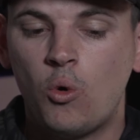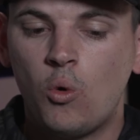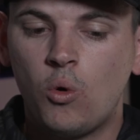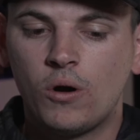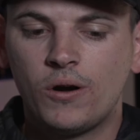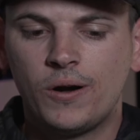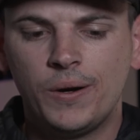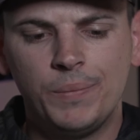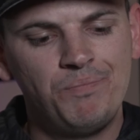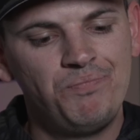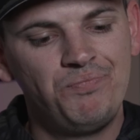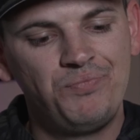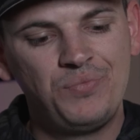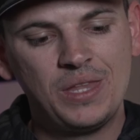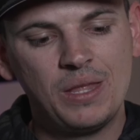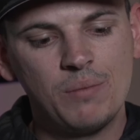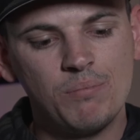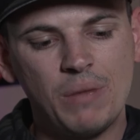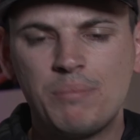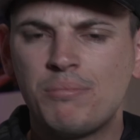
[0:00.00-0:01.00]
or
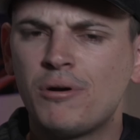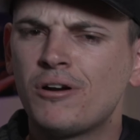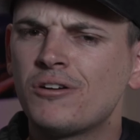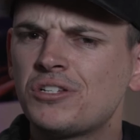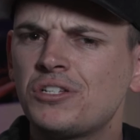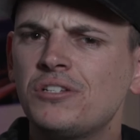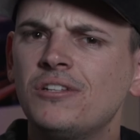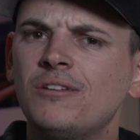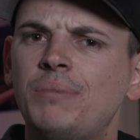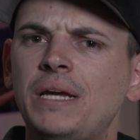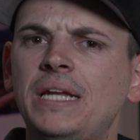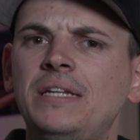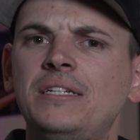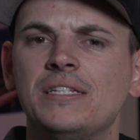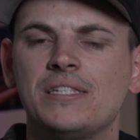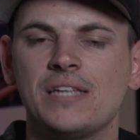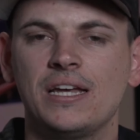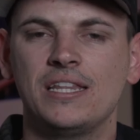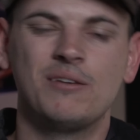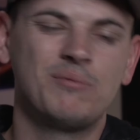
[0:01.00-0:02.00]
my personal
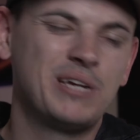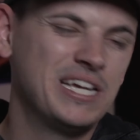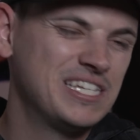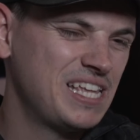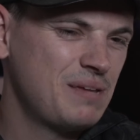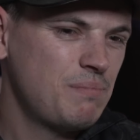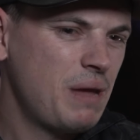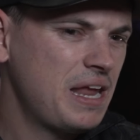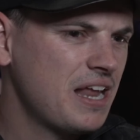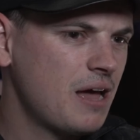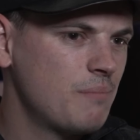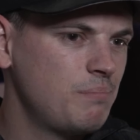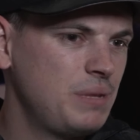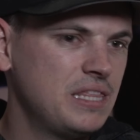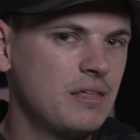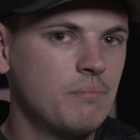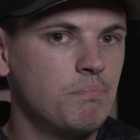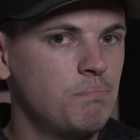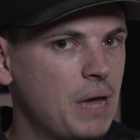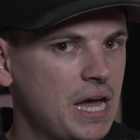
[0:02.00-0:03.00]
opinions on them, because they may not
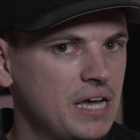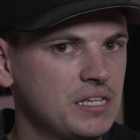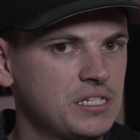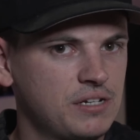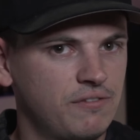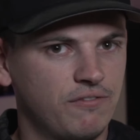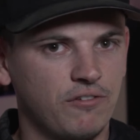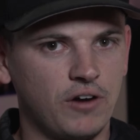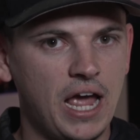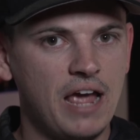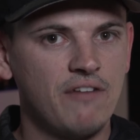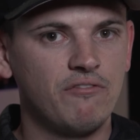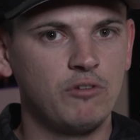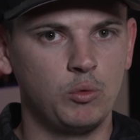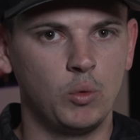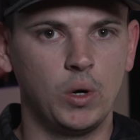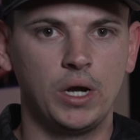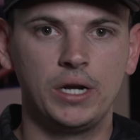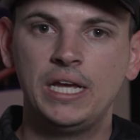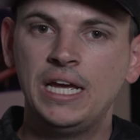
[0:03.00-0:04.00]
be the best for
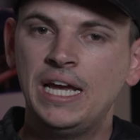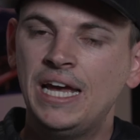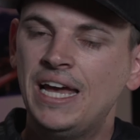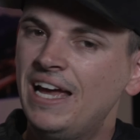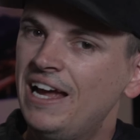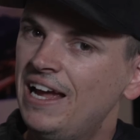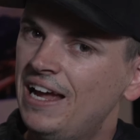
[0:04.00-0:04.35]
everyone.